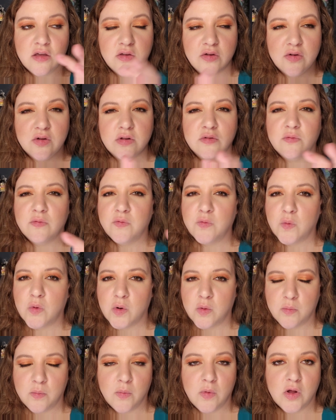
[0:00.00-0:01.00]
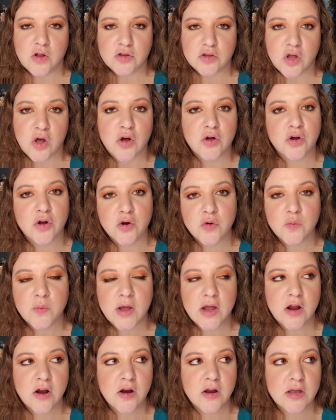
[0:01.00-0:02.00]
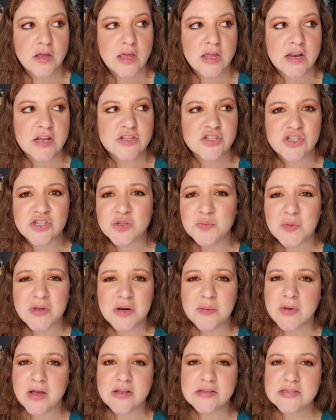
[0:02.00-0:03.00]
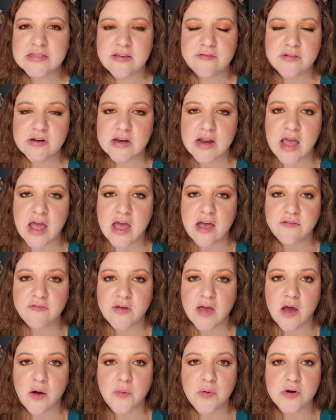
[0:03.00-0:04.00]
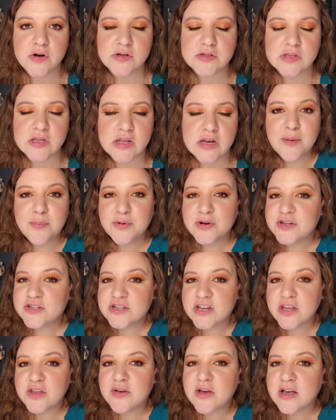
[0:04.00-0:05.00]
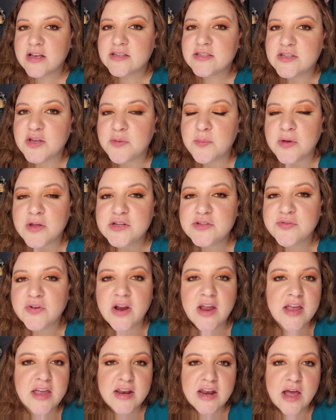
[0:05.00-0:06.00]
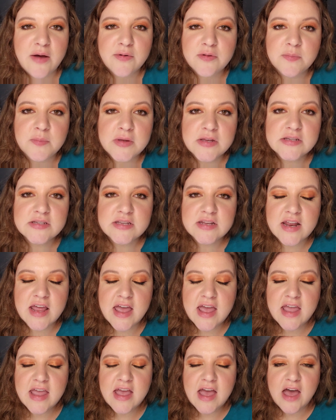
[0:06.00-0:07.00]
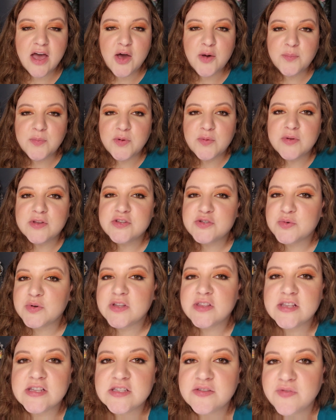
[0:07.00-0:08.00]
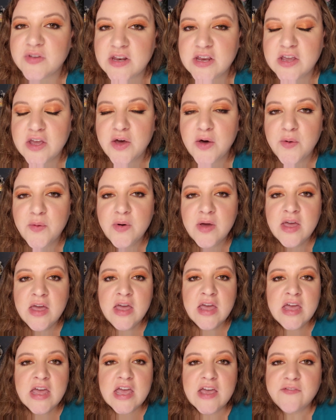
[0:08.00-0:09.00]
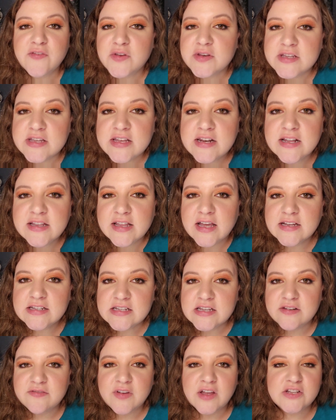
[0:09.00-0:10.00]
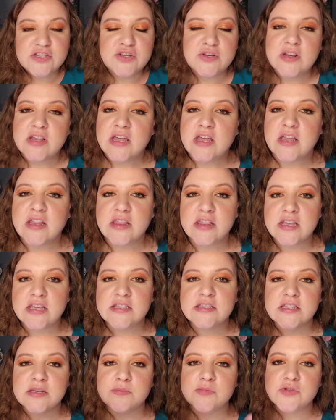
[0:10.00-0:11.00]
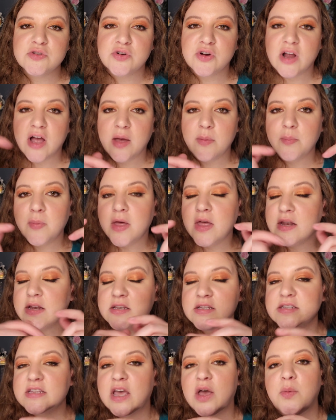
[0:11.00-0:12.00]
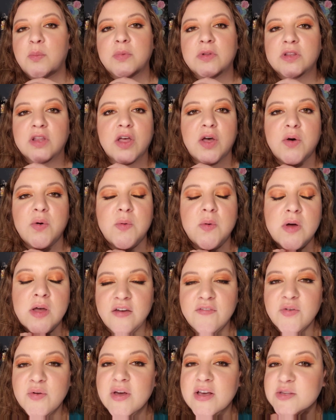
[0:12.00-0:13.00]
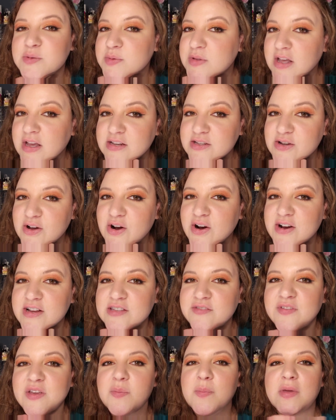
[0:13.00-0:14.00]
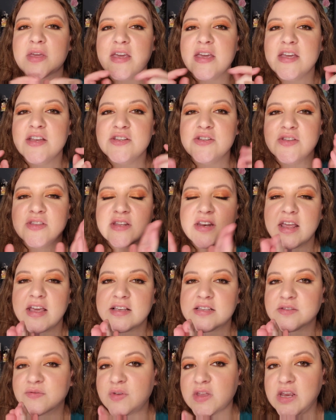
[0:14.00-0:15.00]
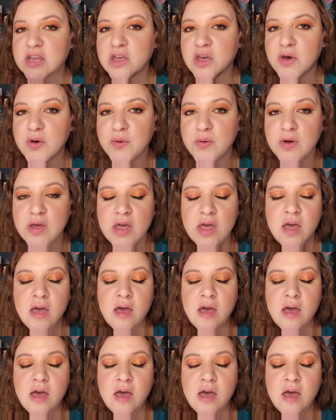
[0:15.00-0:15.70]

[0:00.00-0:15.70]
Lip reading: good for a longer wear. Again, it's just been about 7.5 hours. I appreciate you guys so much for hanging out with me today. I hope you enjoyed this video. If you did, I'd like to invite you to hit the subscribe button down below. If you guys would like to RSVP to the next video,